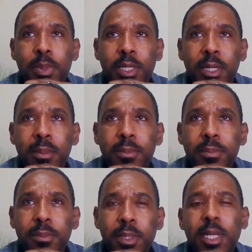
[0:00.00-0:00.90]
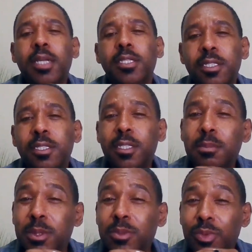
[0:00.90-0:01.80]
But yeah, she
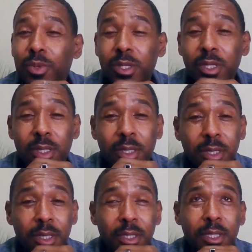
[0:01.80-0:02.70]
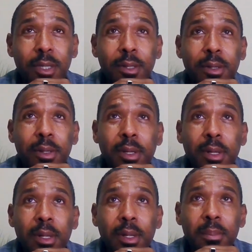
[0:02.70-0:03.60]
seems really sincere.
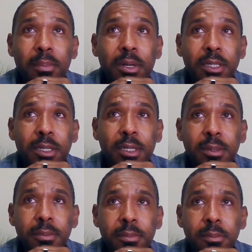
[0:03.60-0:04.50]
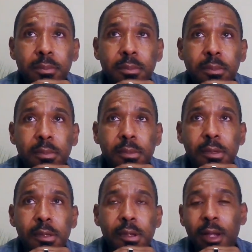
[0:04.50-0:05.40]
But
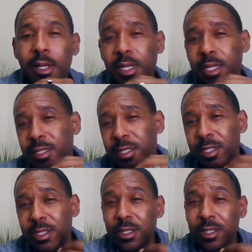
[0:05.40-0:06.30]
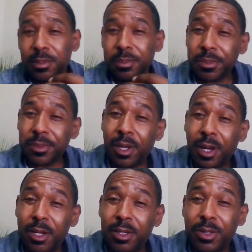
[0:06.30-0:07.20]
again, she's a
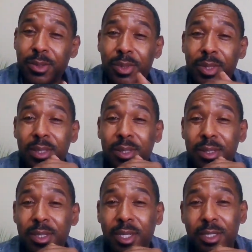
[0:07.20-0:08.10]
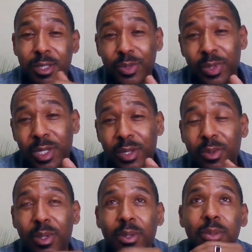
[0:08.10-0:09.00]
college student, she has a
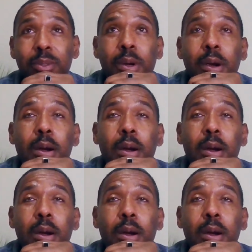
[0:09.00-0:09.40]
3-year-old.